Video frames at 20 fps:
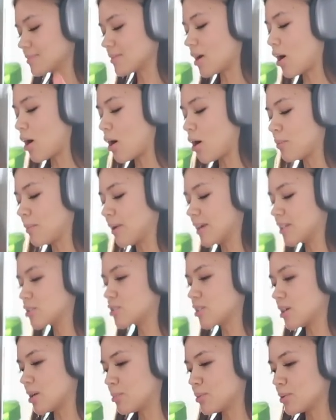all
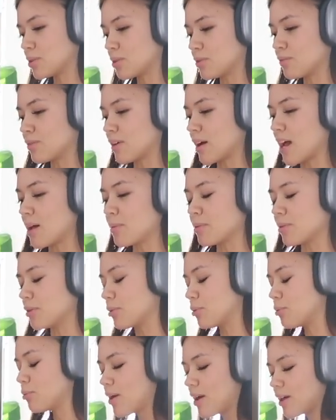match up with the vibe and
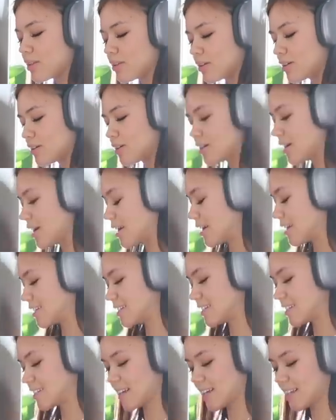the weather, and
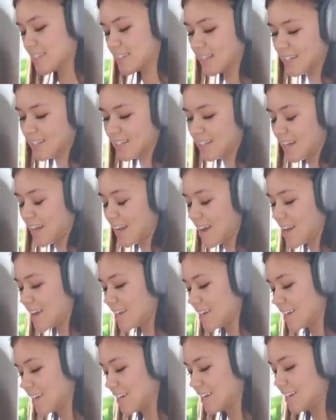today's that day.